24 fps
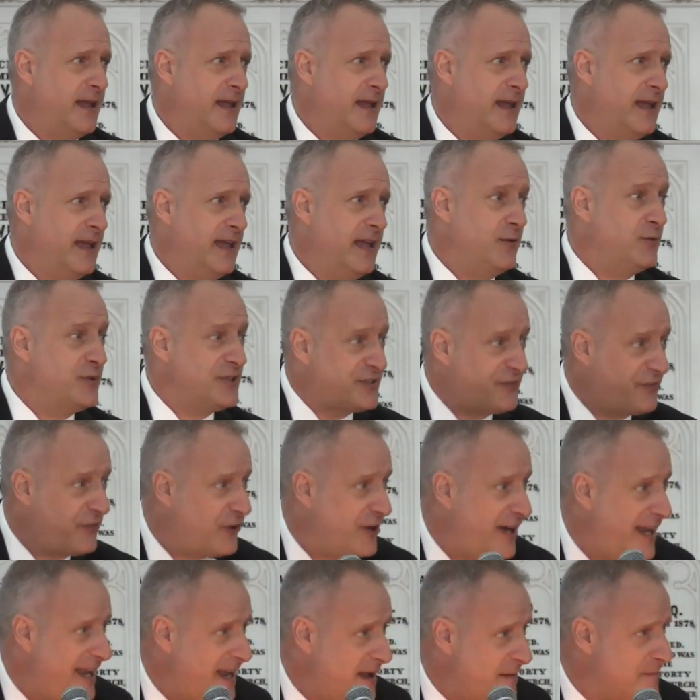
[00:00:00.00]
It was for
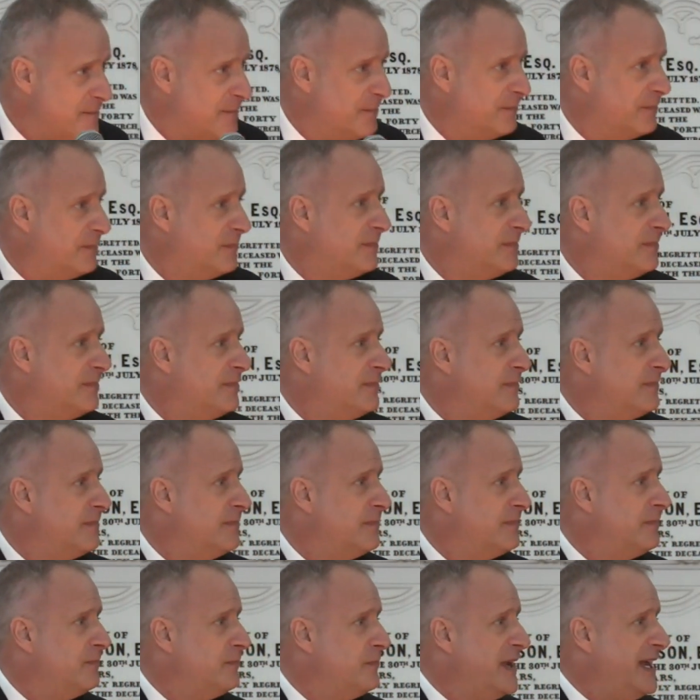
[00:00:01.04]
him.
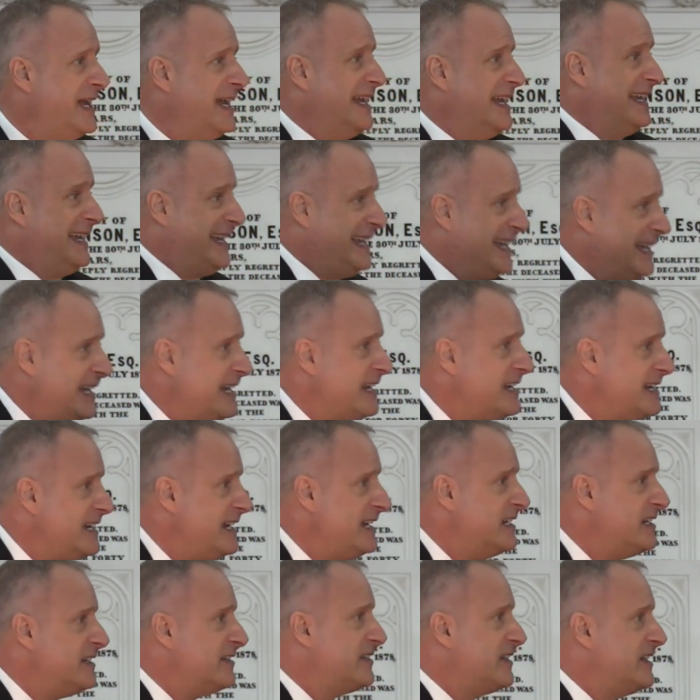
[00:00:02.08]
He
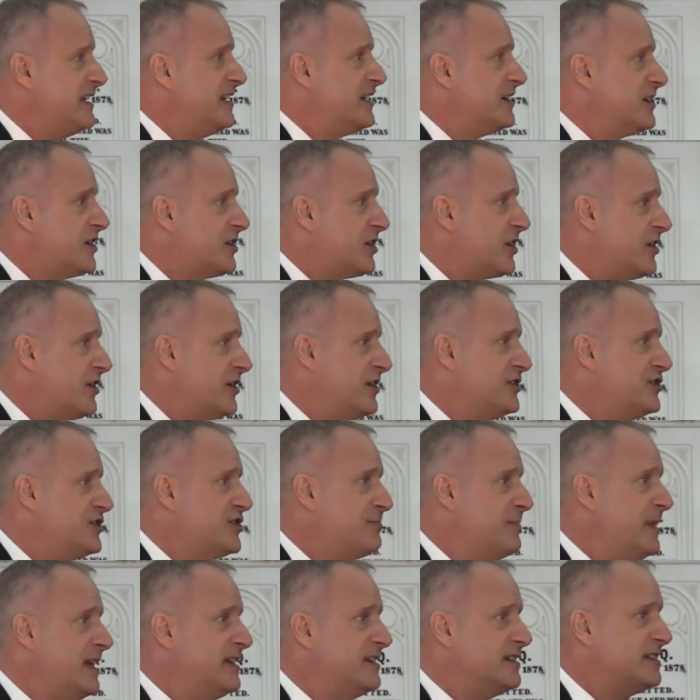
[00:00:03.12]
needed the
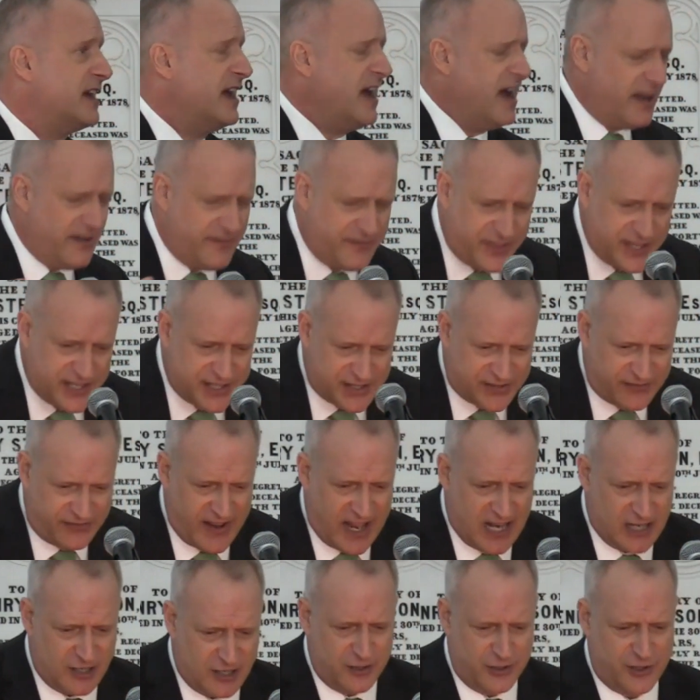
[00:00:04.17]
encouragement of this
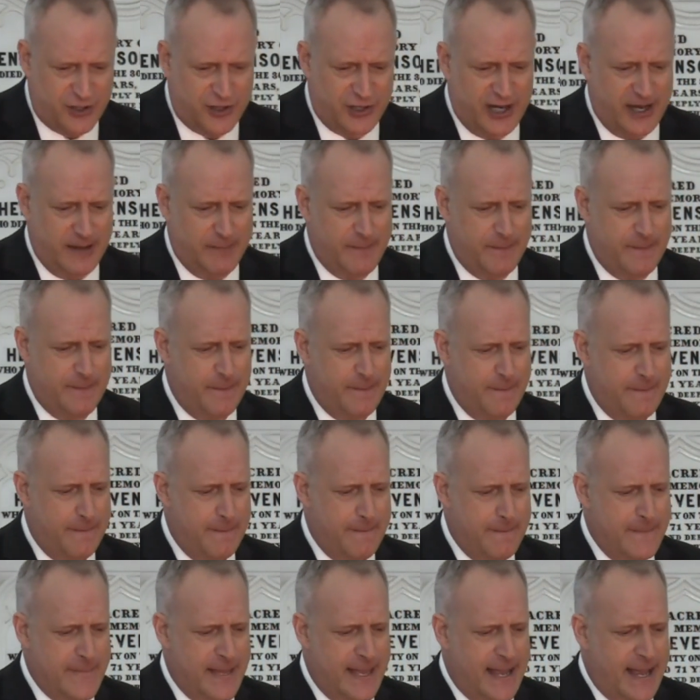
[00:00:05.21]
fellowship.
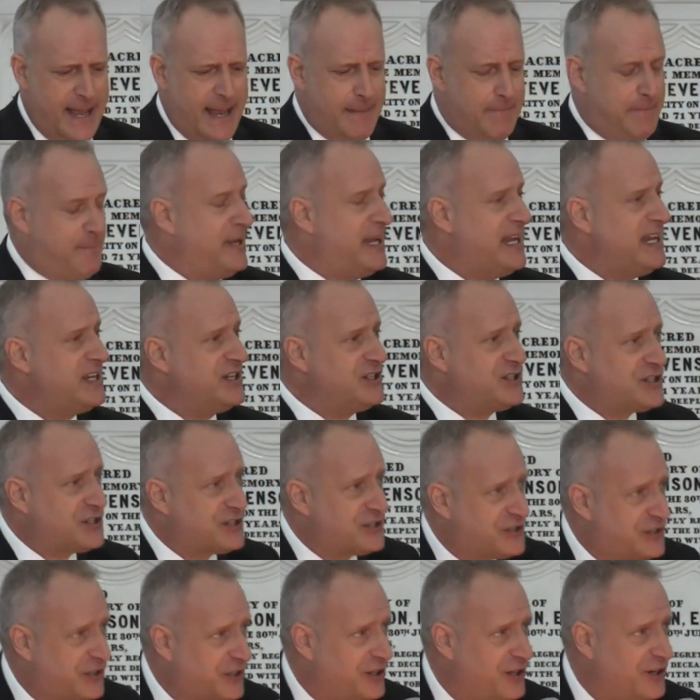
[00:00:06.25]
Being
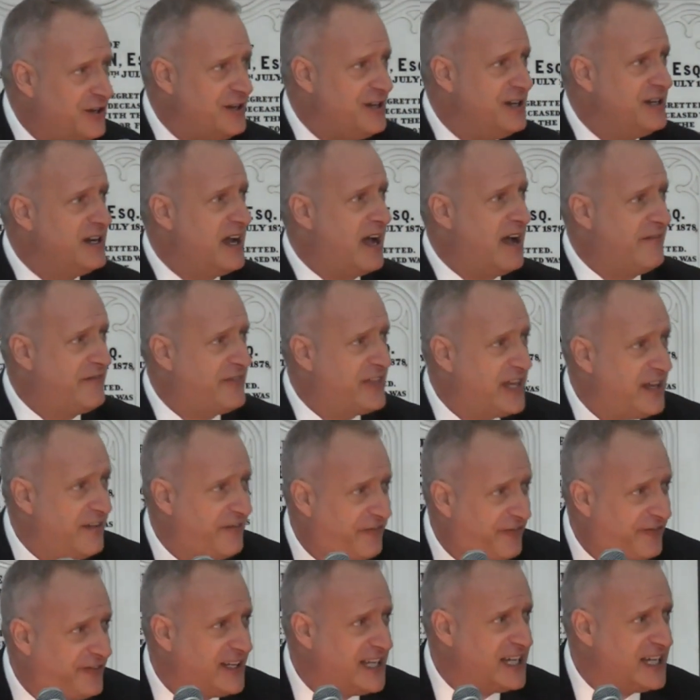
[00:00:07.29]
certain of the
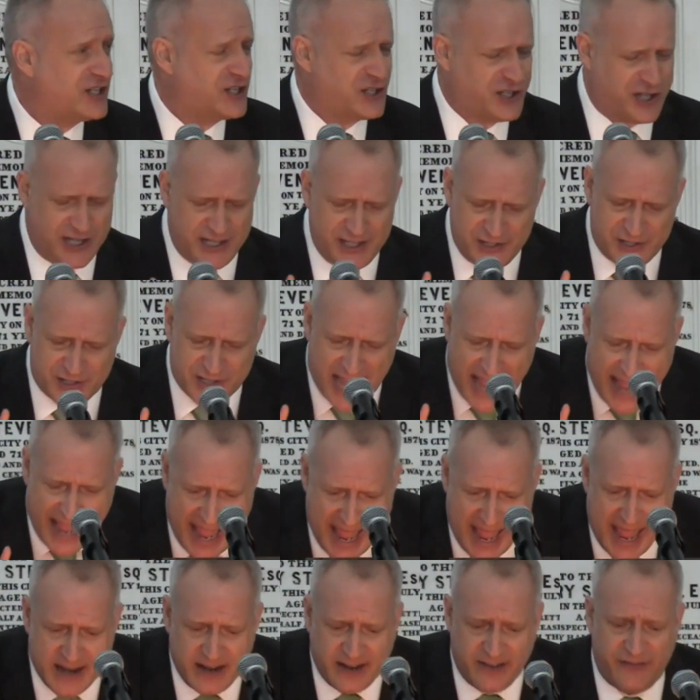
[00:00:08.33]
afflictions
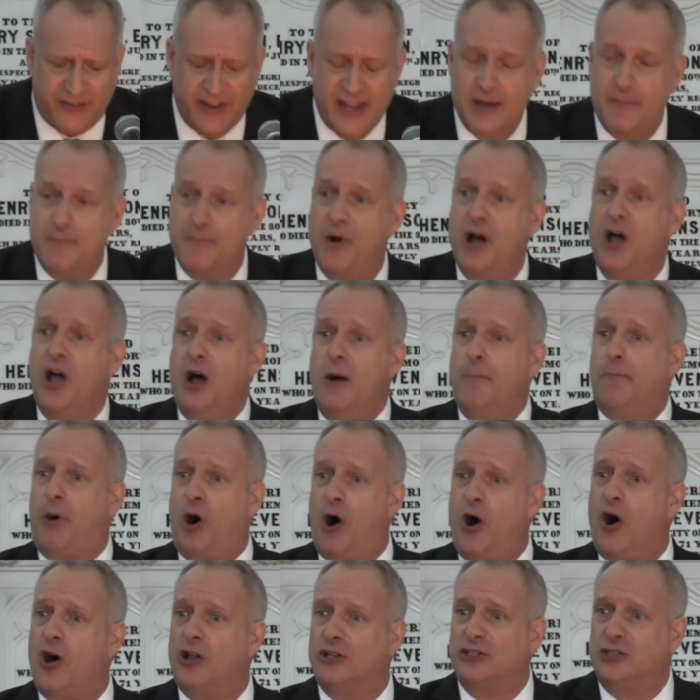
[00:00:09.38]
ahead of him,
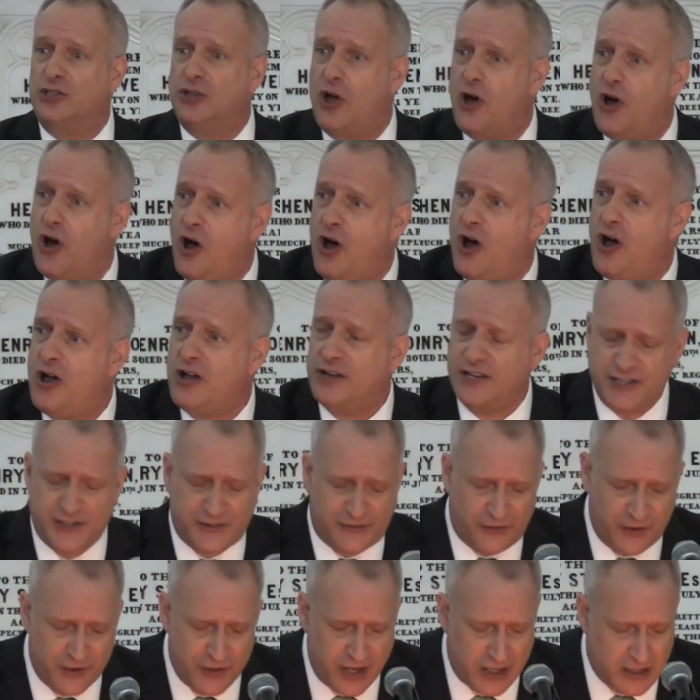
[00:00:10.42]
Paul longs
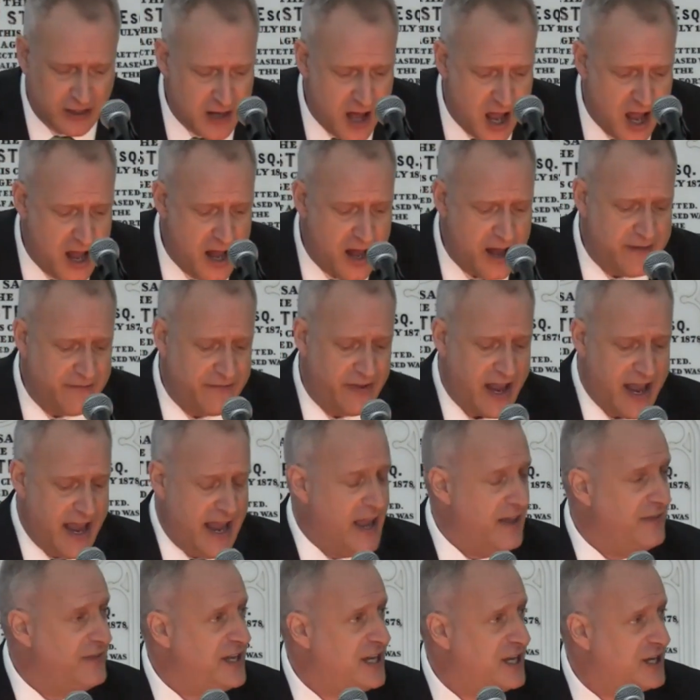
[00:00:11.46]
for the love
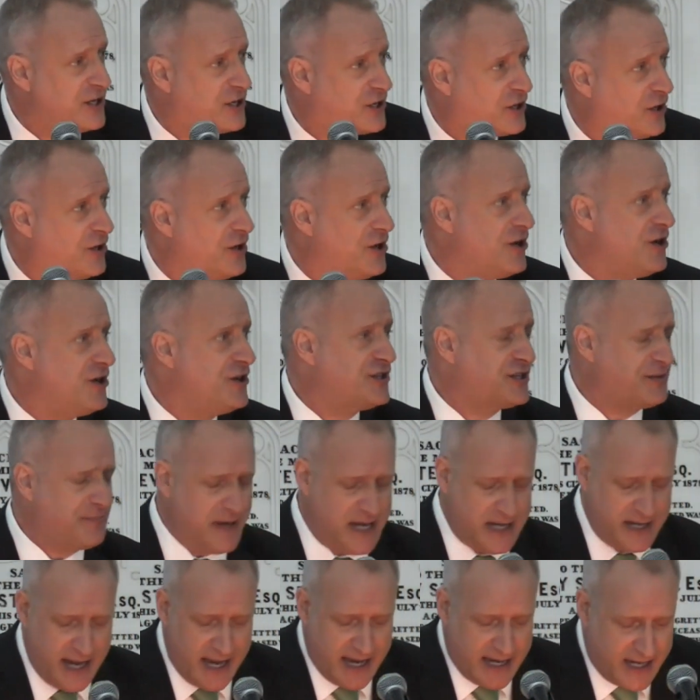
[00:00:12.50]
and the
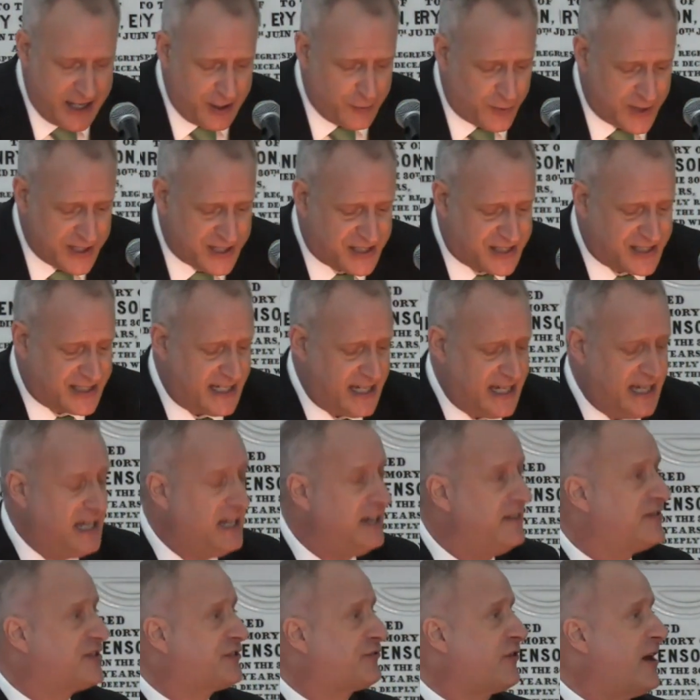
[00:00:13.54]
encouragement he
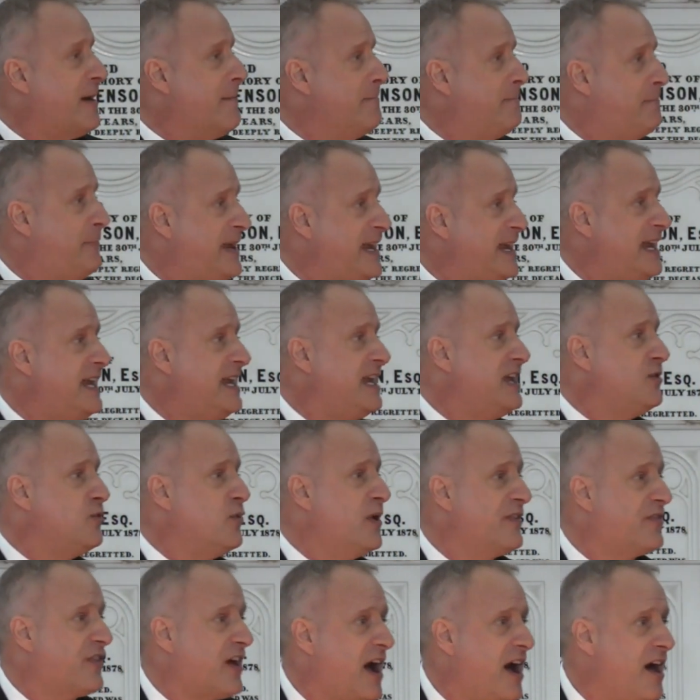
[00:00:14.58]
receives from being
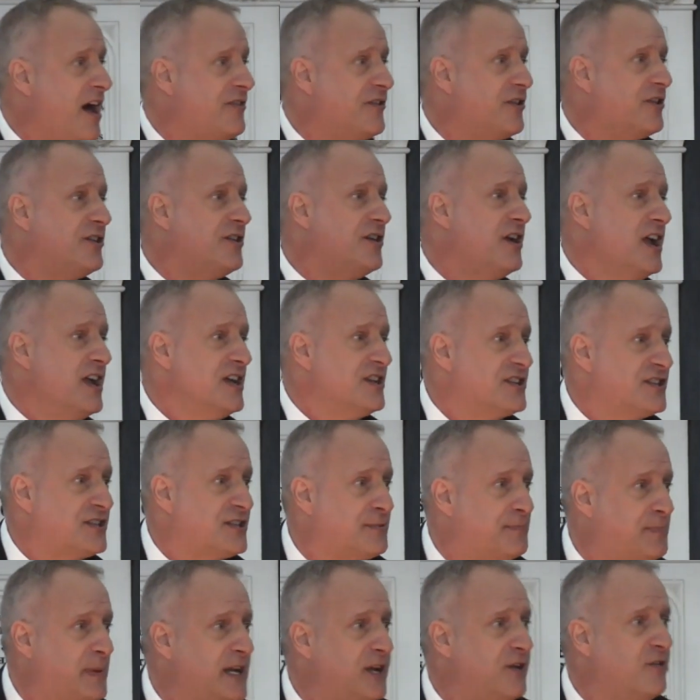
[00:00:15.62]
with other
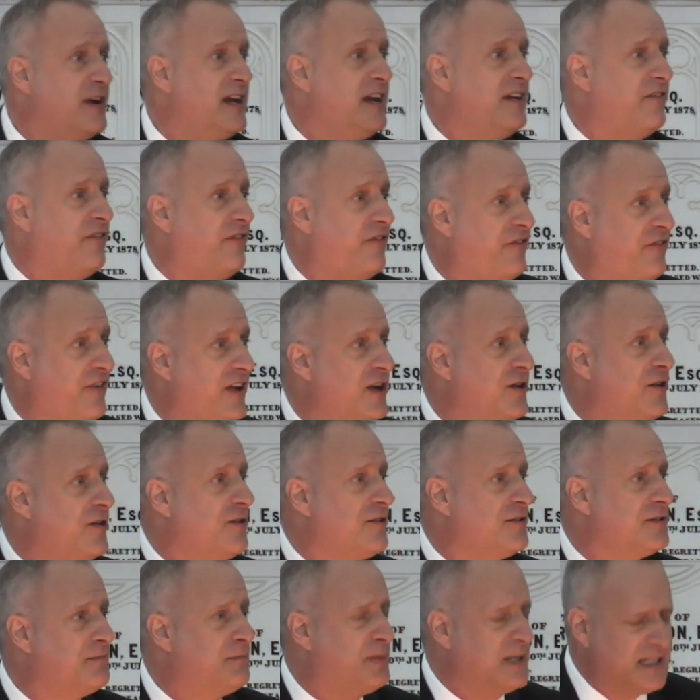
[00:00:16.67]

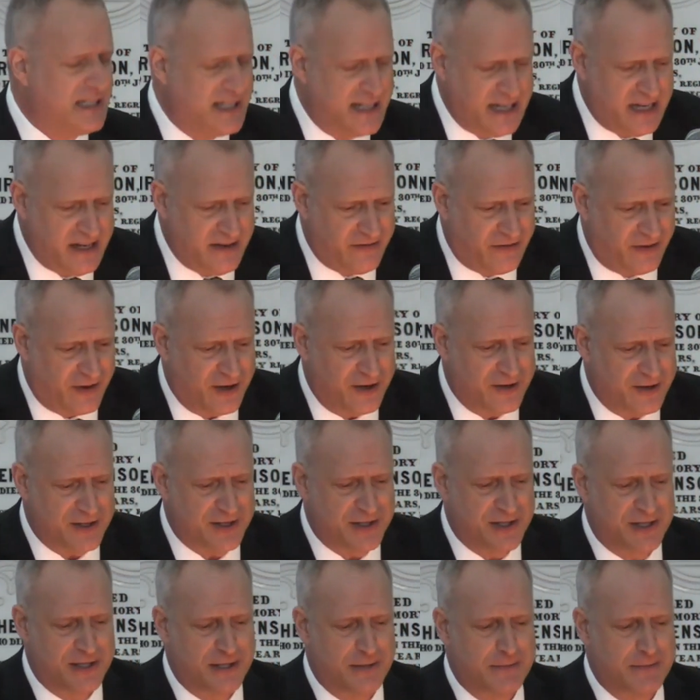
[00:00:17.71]
spirit-filled believers.